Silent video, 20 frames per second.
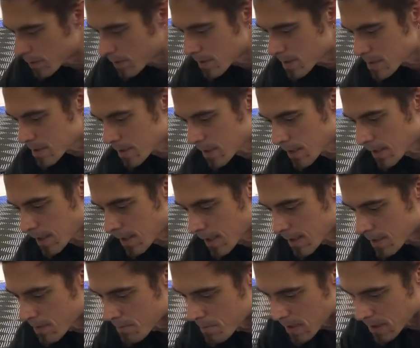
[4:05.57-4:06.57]
this in and kind
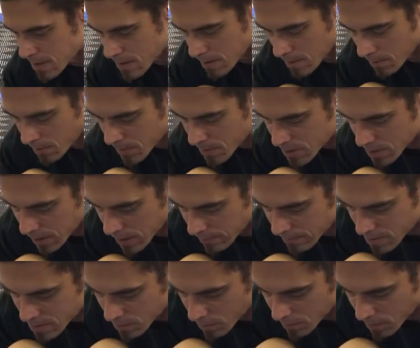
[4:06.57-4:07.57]
of mix it up, it should give
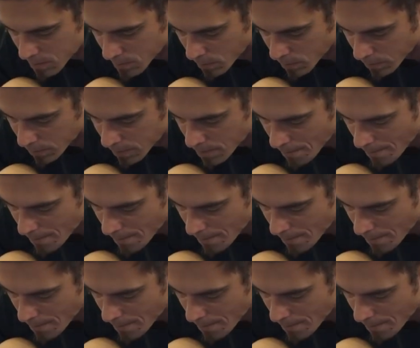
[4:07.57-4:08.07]
us a little bit more.